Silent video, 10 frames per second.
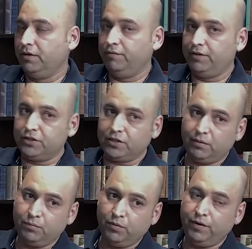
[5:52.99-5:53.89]
when you
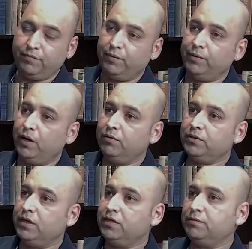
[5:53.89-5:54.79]
start moving from your house,
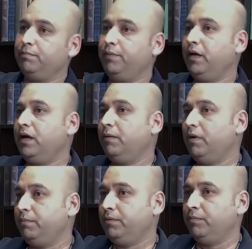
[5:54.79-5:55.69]
things may come
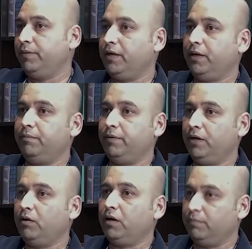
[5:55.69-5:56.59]
up, may
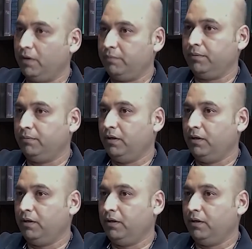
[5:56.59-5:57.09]
not come up.